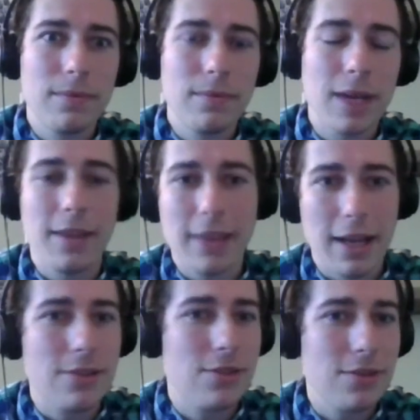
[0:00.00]
I think
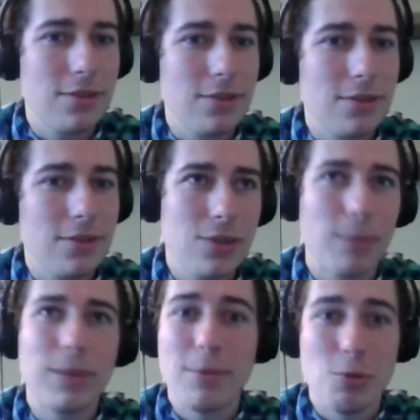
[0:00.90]
that's
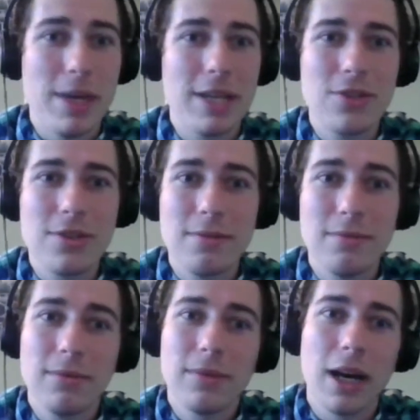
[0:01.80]
sometimes missed
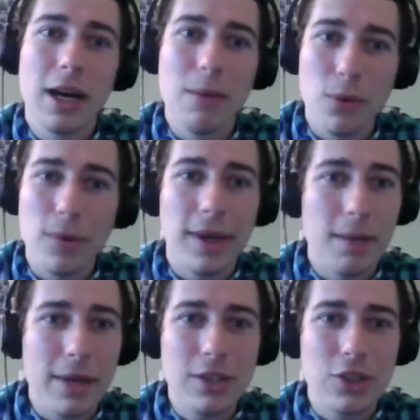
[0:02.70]
when we get a
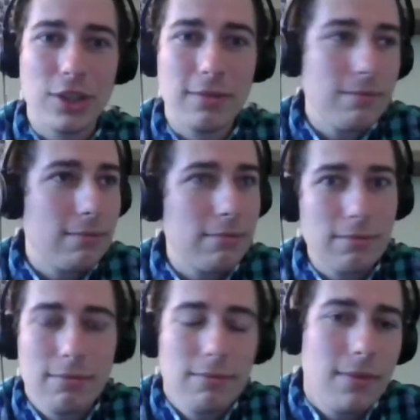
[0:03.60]
pitch, and
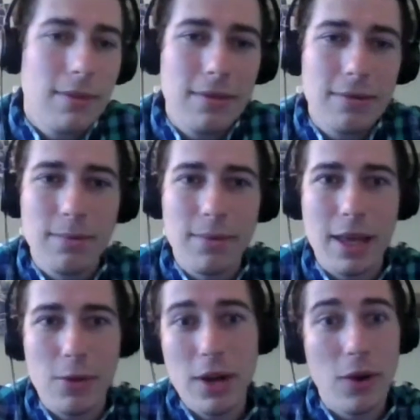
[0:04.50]

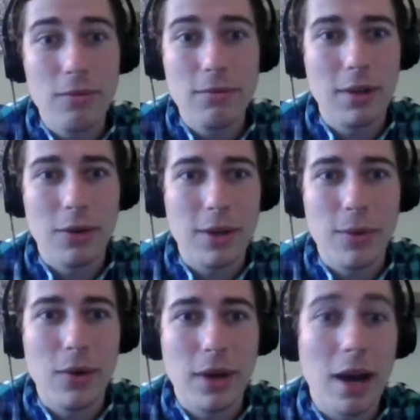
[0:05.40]
then we
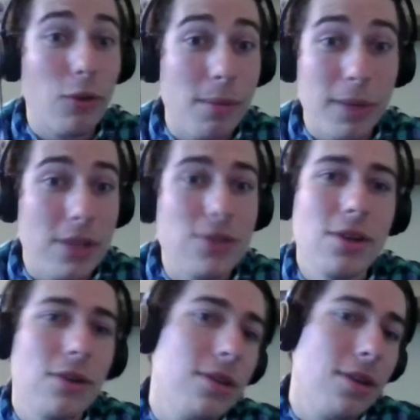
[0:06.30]
don't cover it because
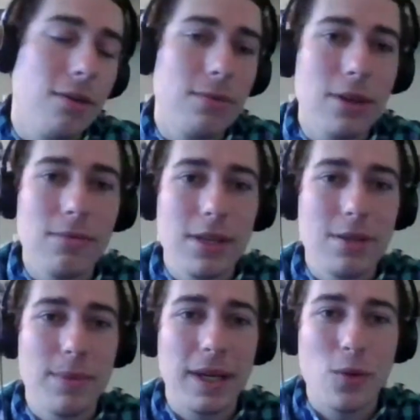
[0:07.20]
it's
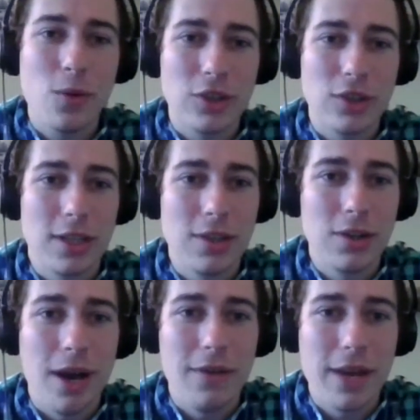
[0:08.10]
a big question that you
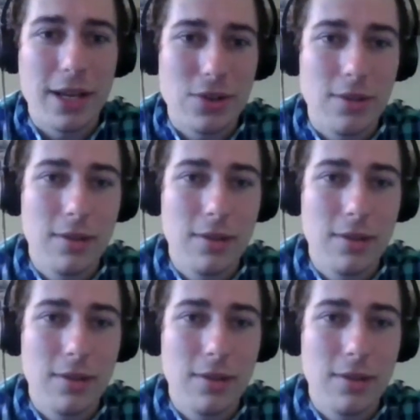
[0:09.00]
don't have answered.